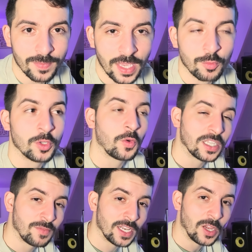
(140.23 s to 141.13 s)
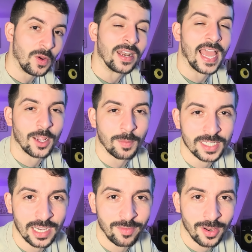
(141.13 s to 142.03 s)
If you enjoyed this video, like, comment,
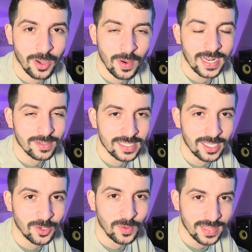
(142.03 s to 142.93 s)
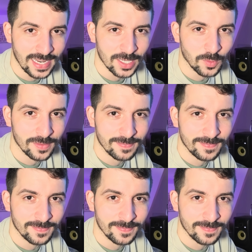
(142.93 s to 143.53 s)
share, follow, and I'll see you in the next one.